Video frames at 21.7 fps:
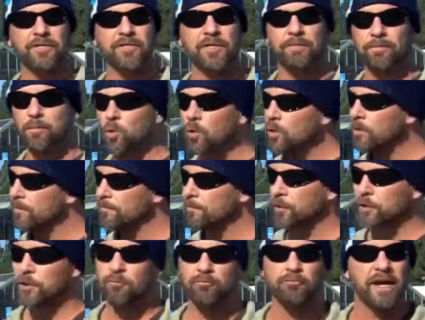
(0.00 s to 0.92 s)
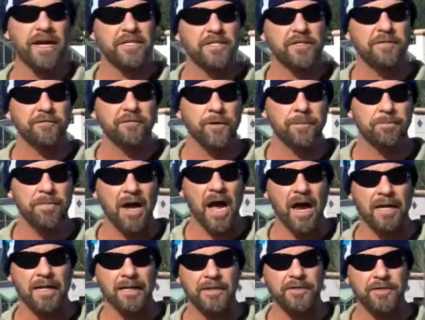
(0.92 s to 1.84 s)
support for the rest of your
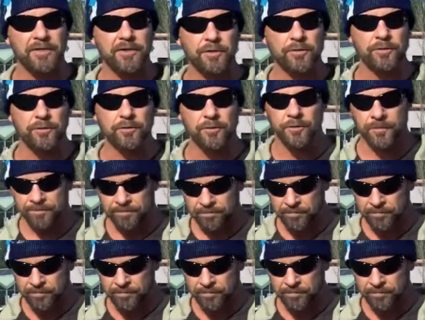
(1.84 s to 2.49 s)
body to